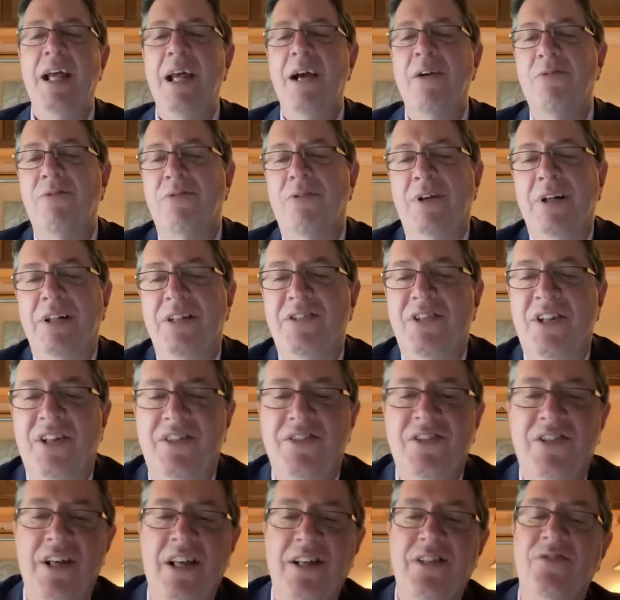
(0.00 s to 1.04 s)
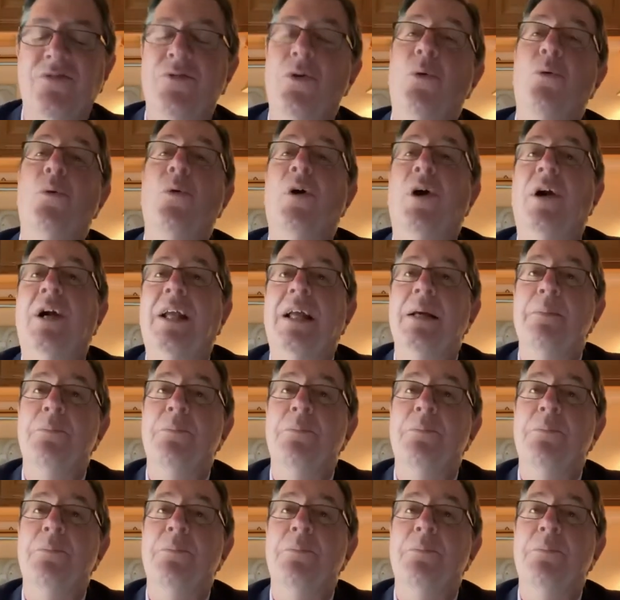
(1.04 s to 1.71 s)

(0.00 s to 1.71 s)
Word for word: every successful work,